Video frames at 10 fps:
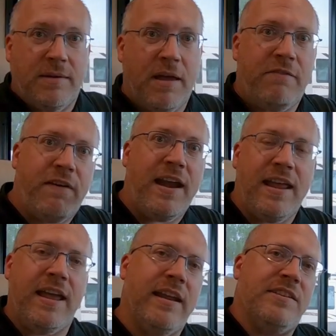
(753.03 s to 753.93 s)
I'm not
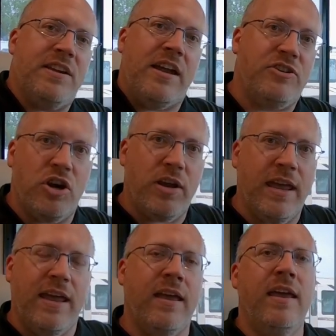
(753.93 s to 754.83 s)
fighting it, it's not
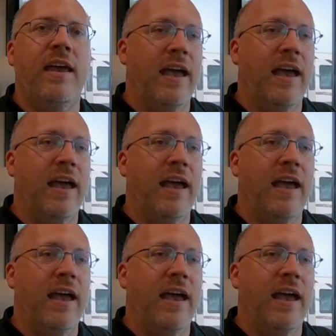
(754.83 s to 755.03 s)
jerking.